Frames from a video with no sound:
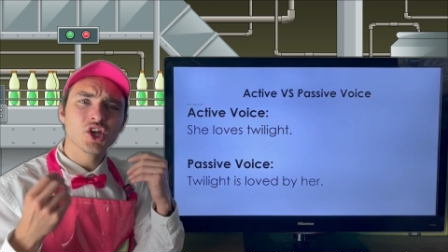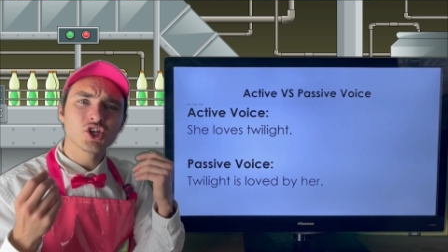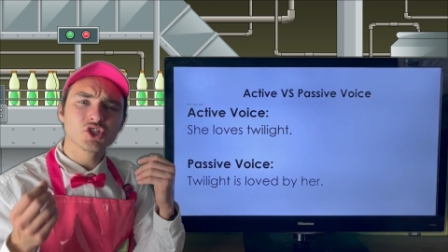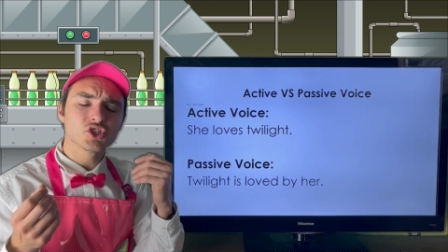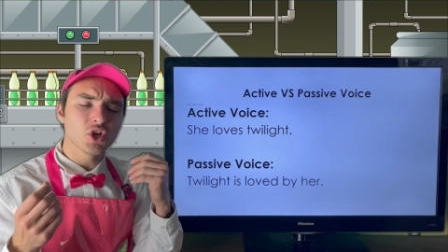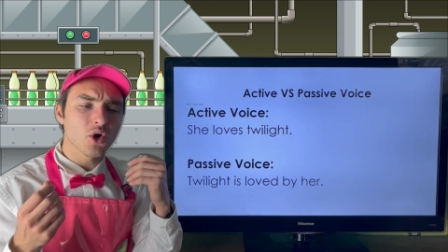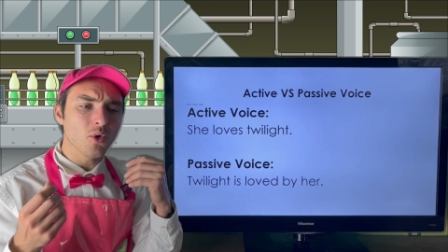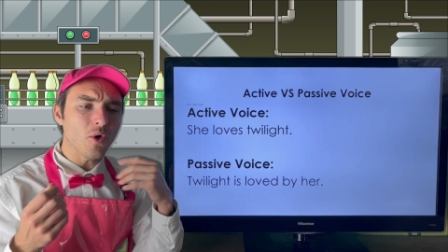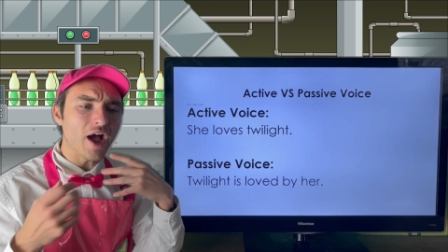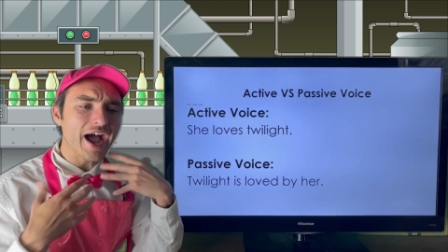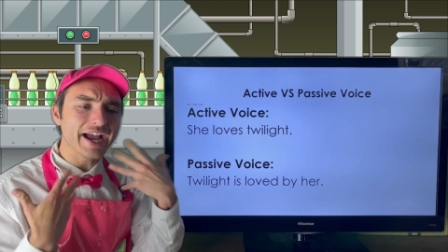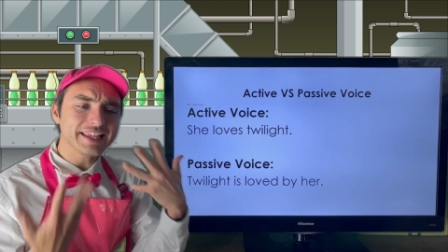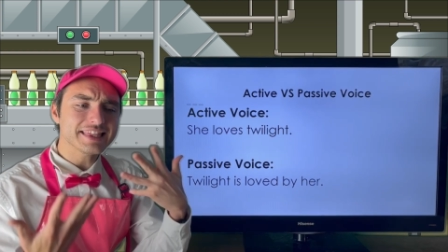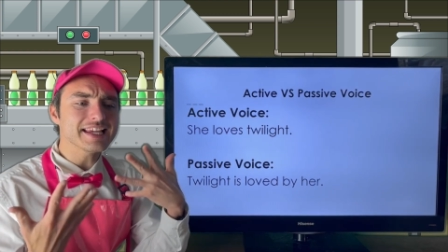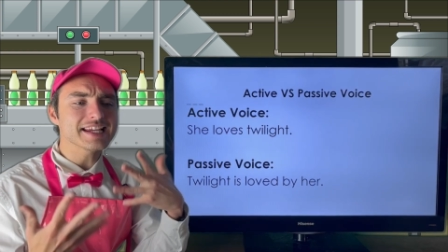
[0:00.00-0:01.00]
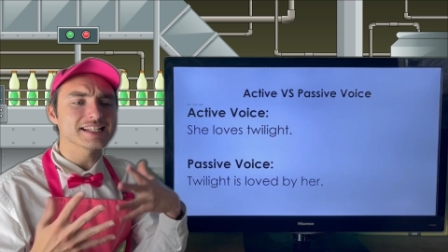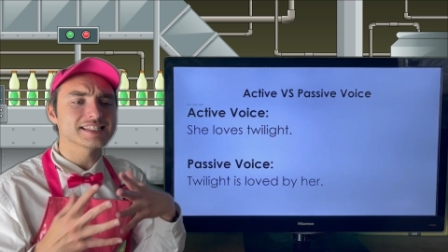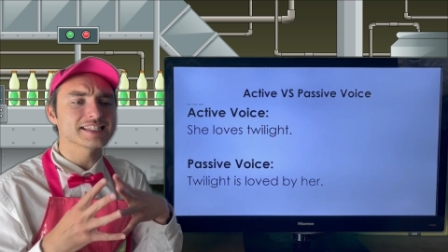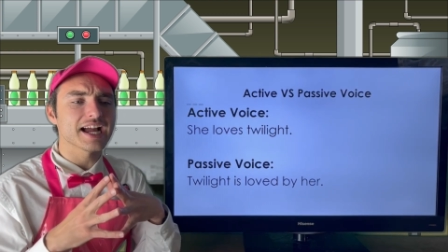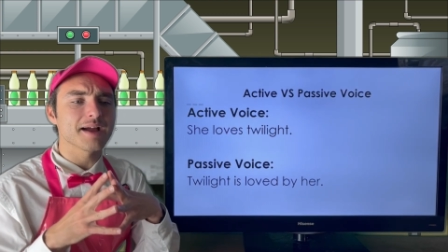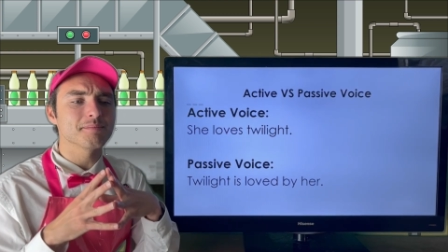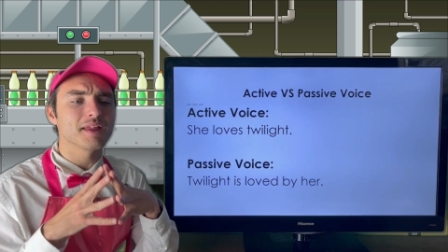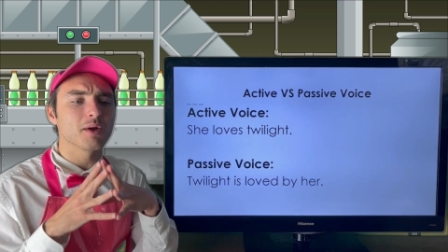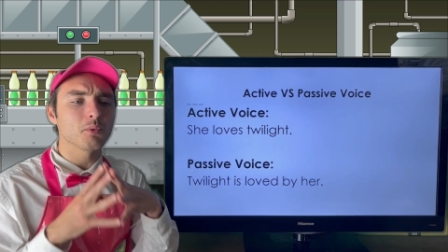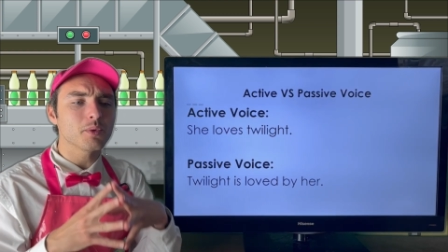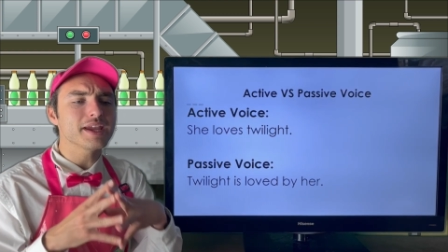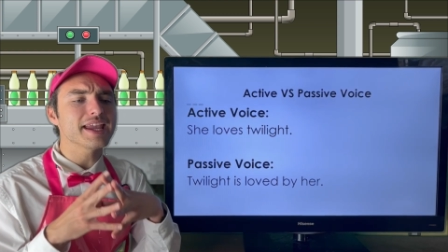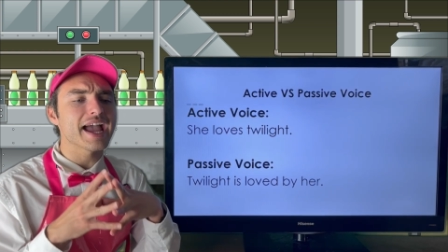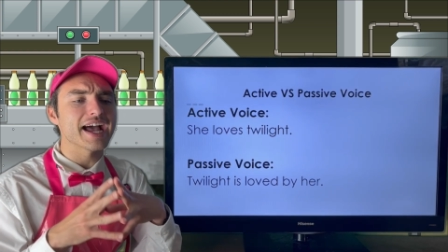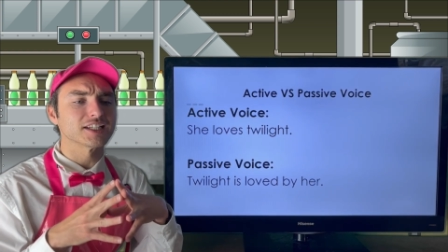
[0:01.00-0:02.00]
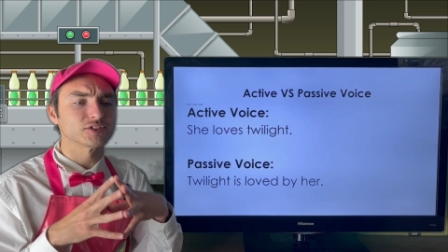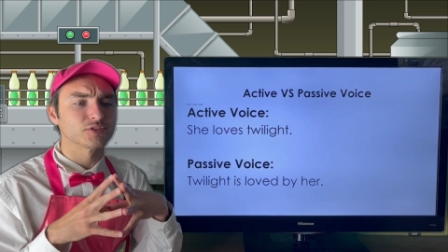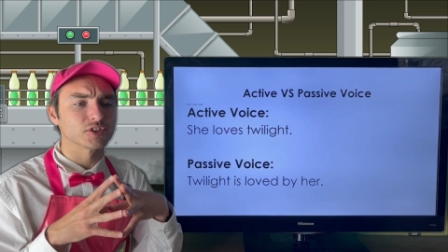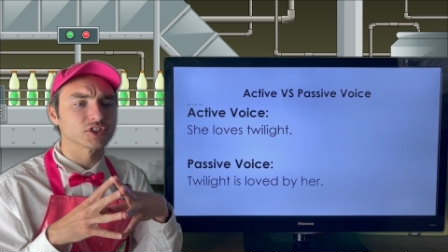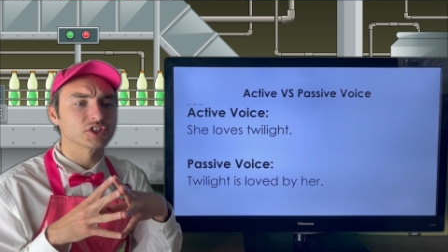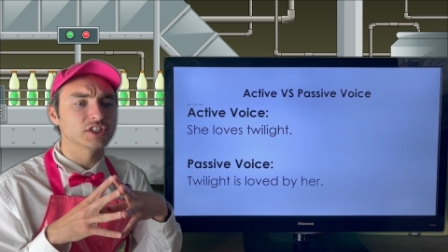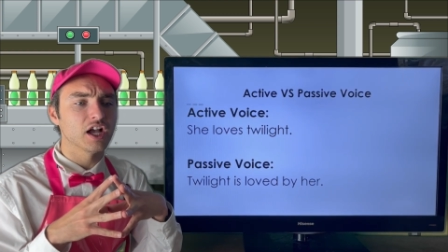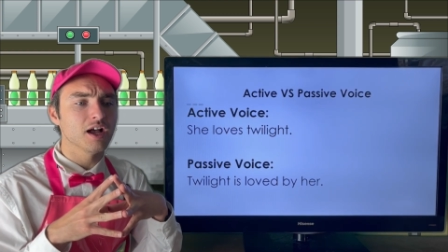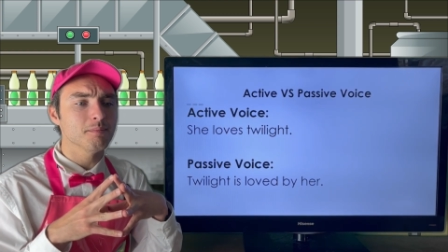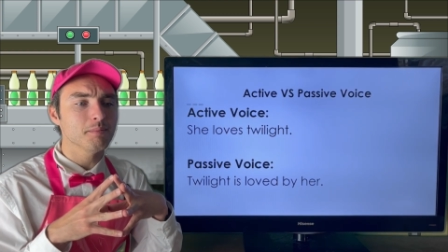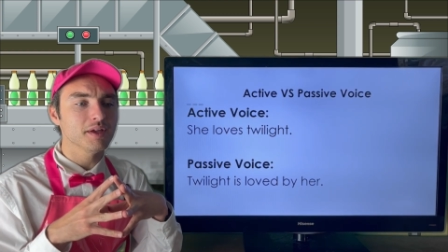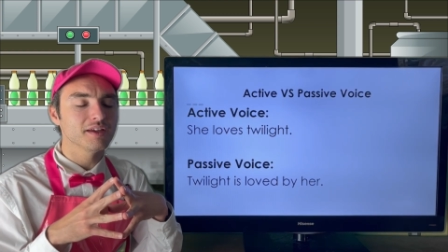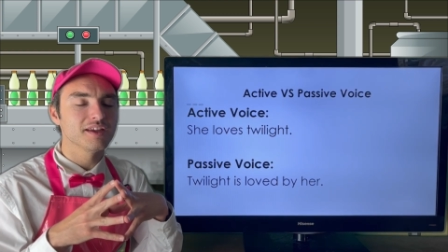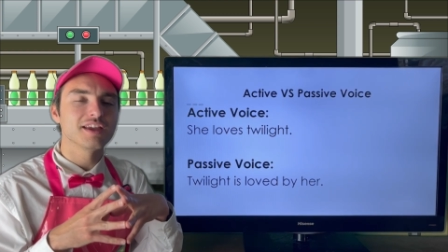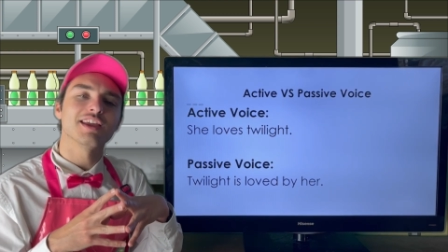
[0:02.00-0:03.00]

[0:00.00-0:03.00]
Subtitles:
so I think it's time that we ask for some